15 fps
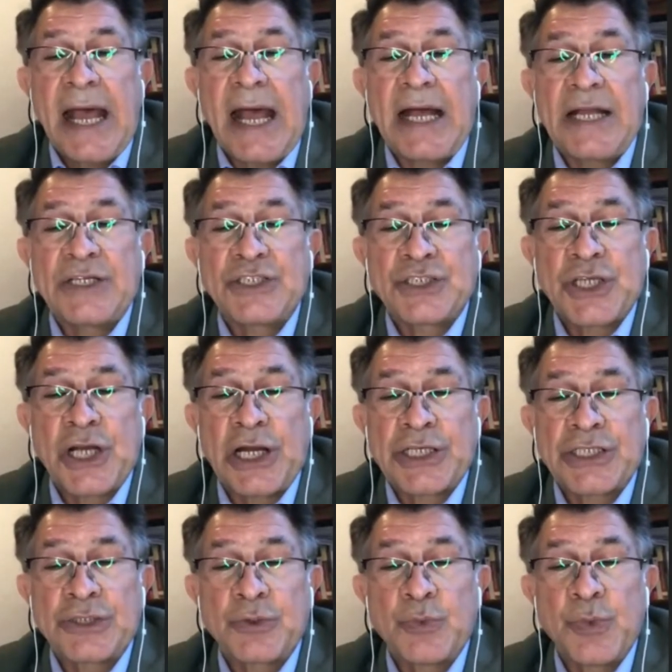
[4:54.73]
and
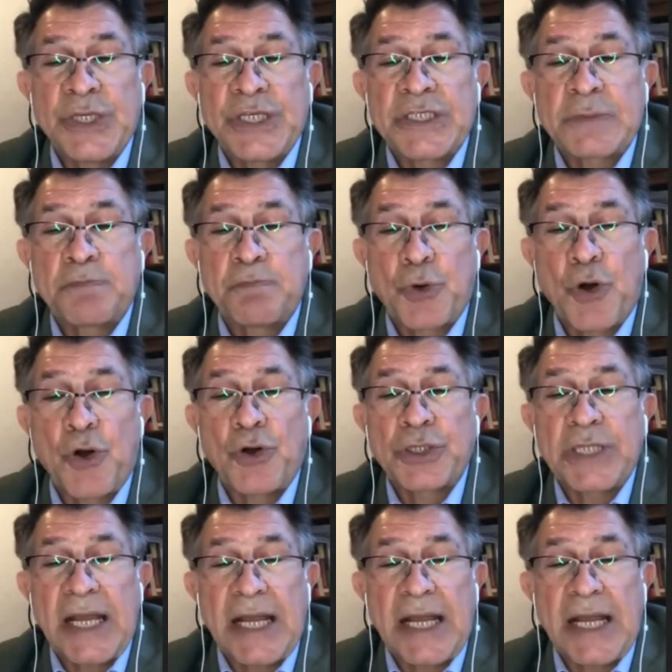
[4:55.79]
charged with broad